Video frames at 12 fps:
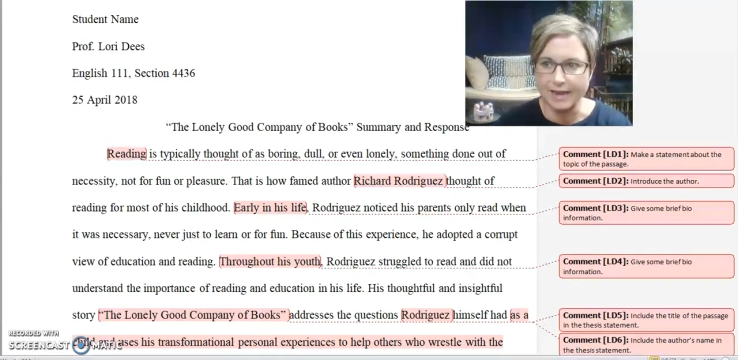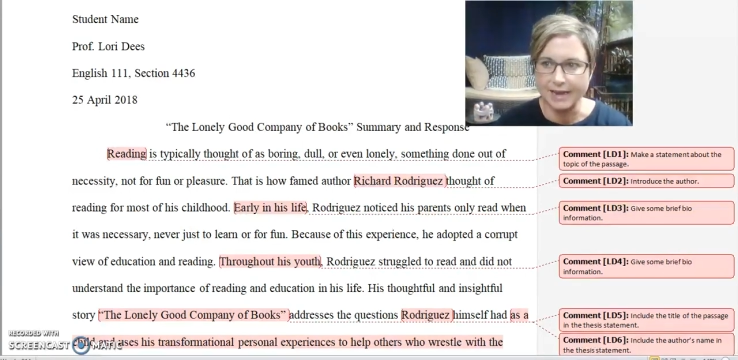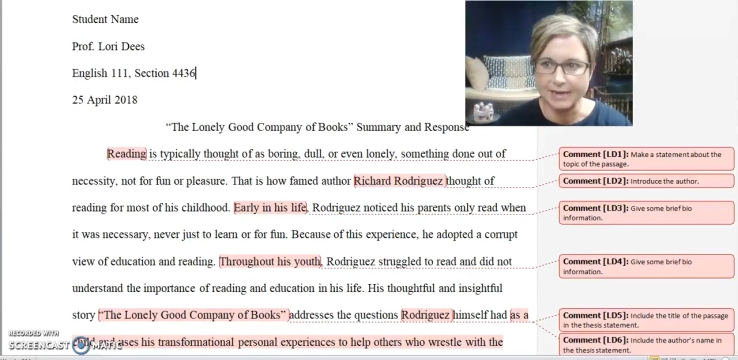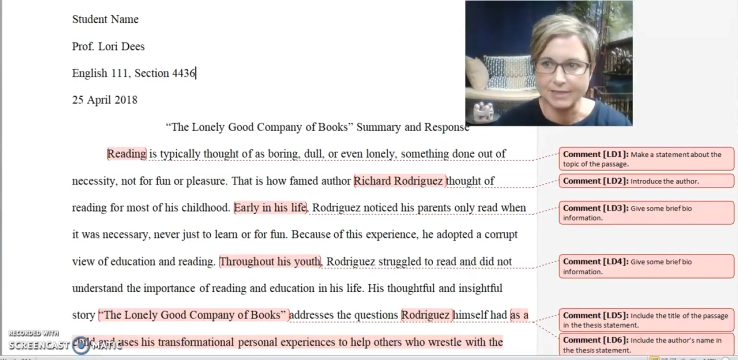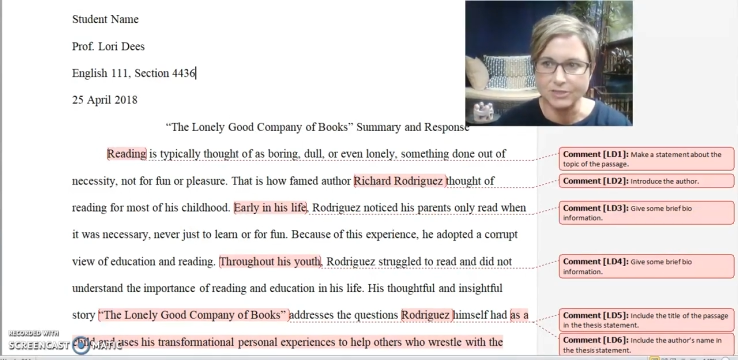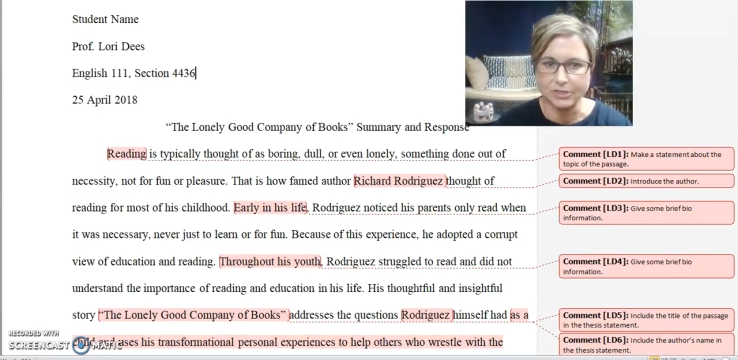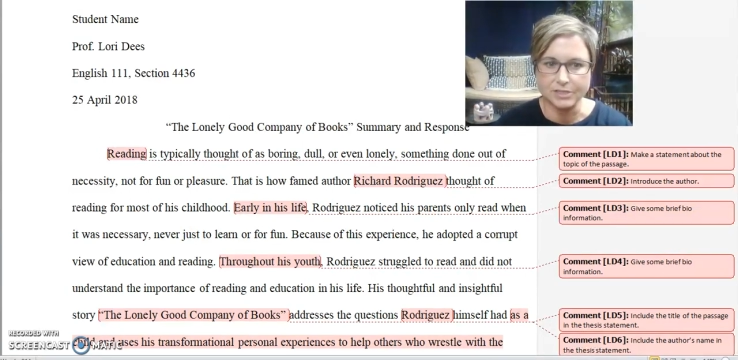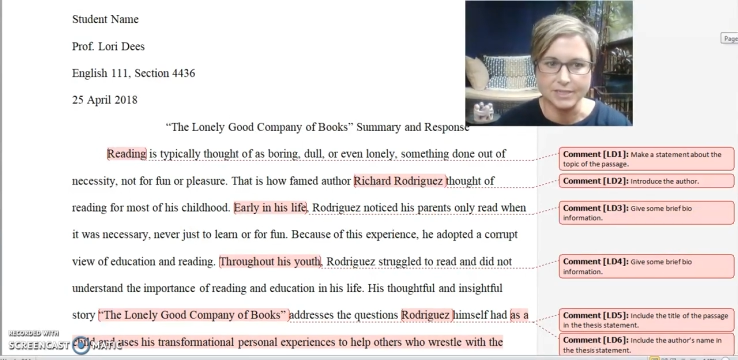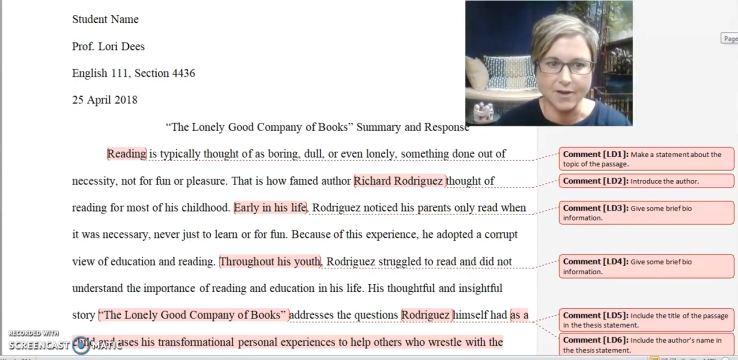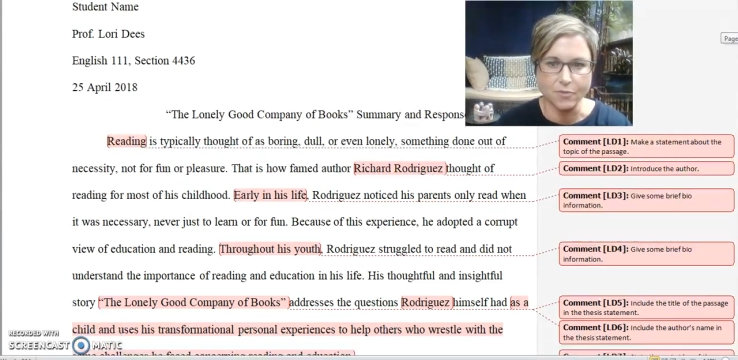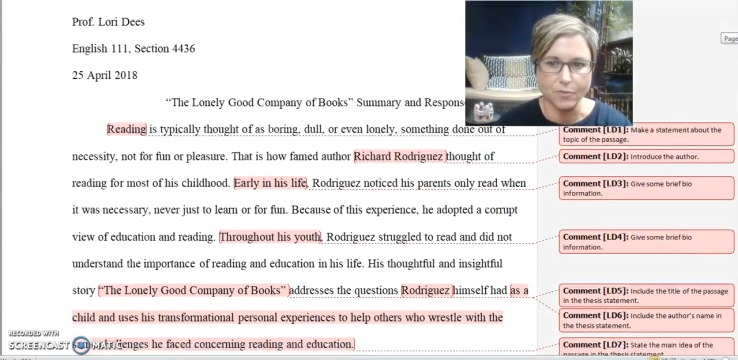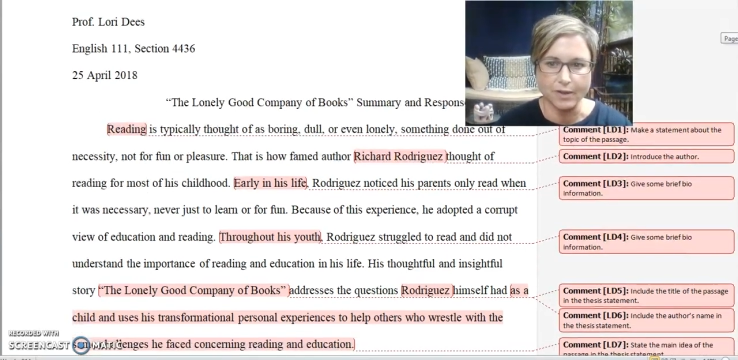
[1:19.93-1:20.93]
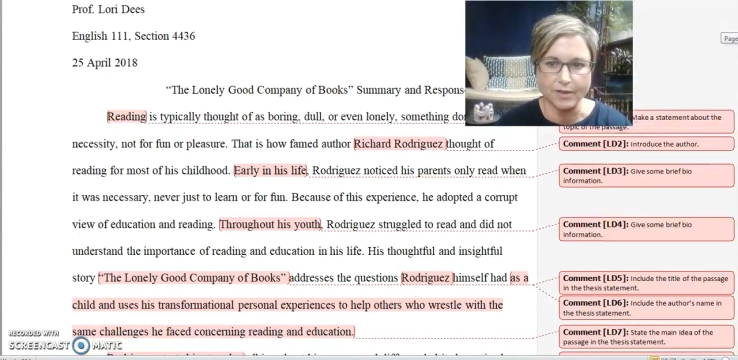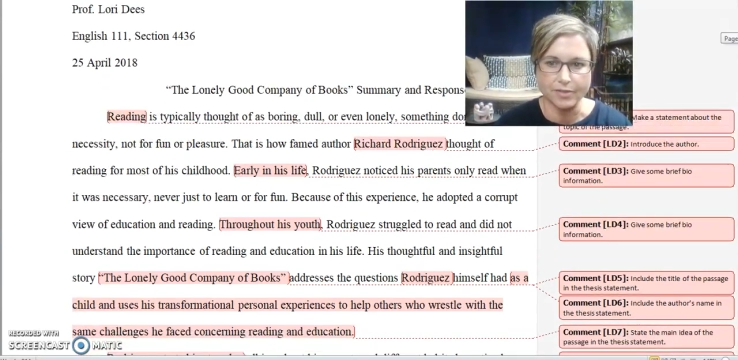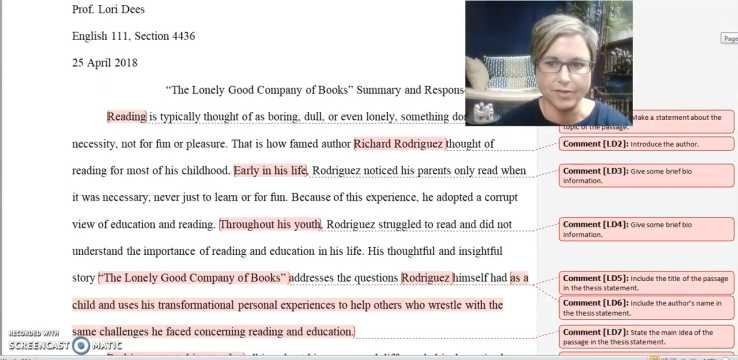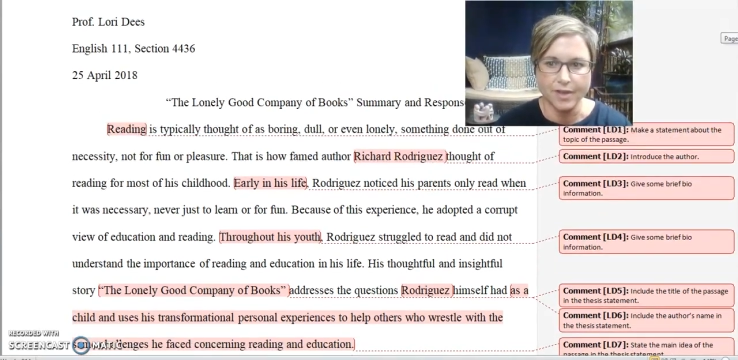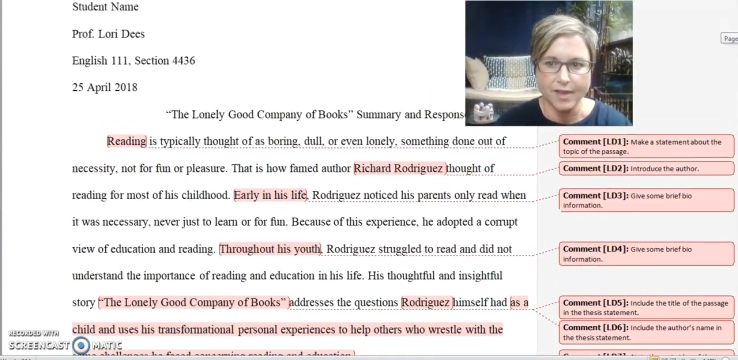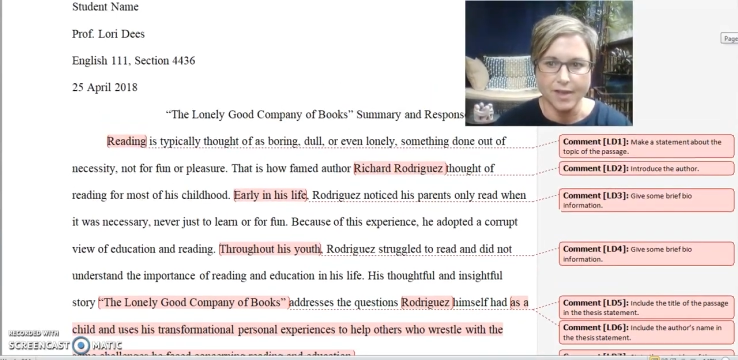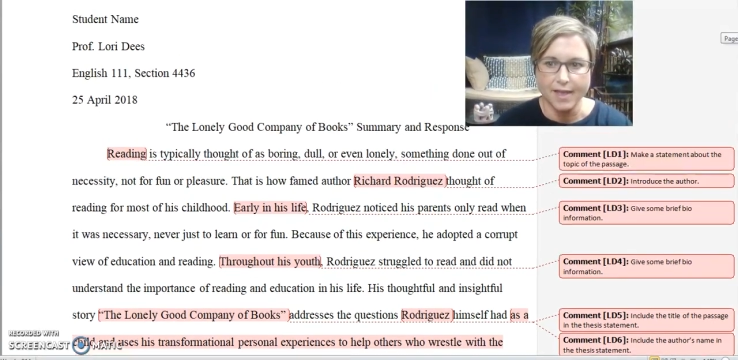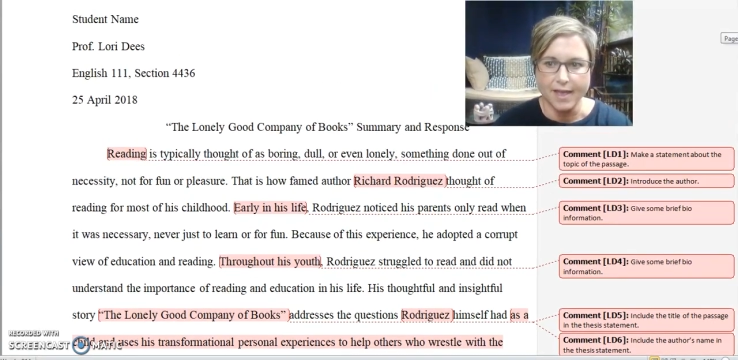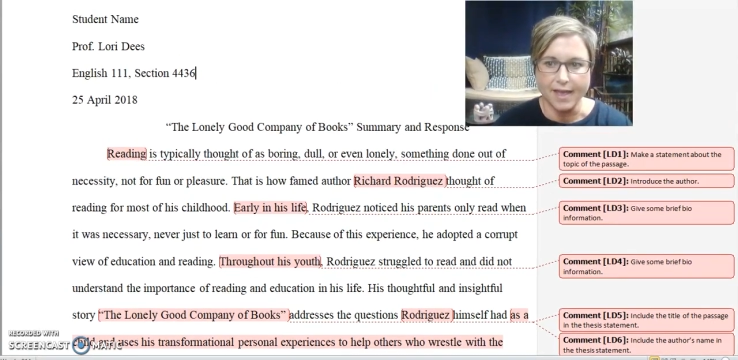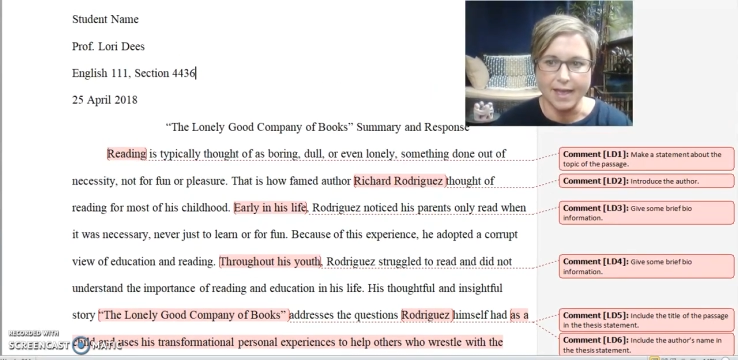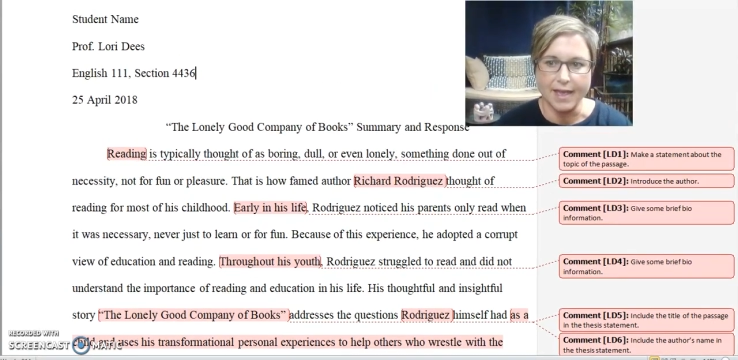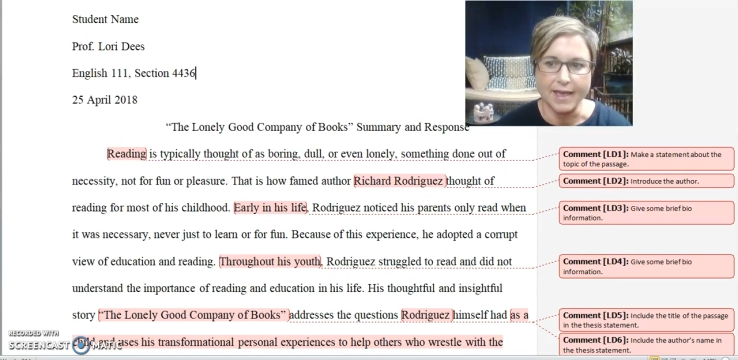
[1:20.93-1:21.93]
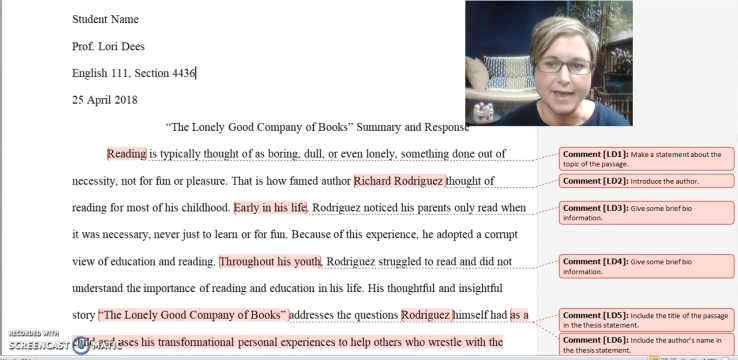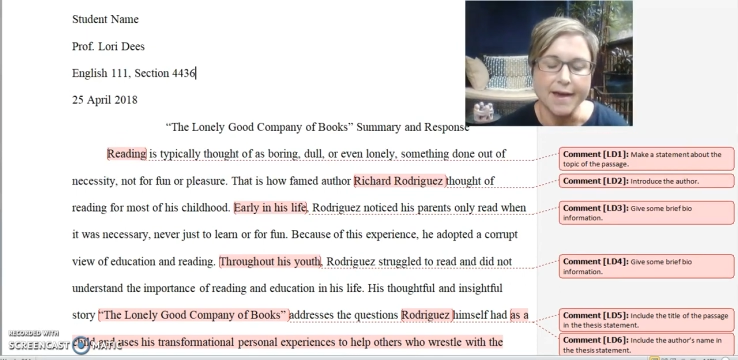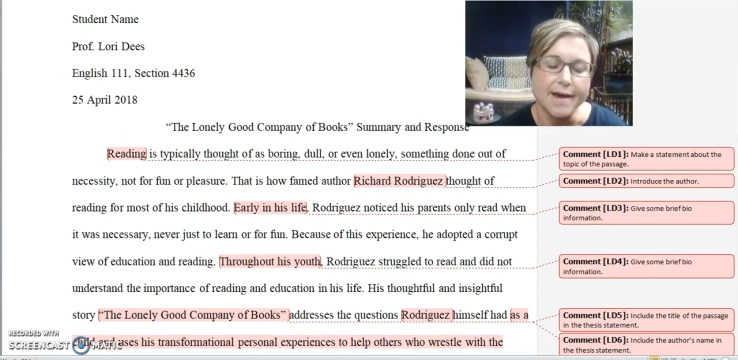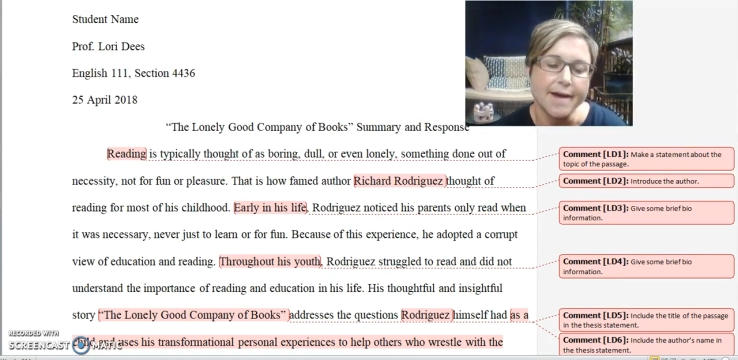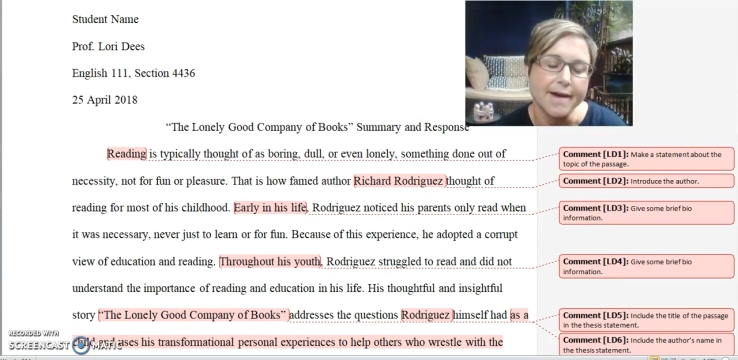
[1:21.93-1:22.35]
and with a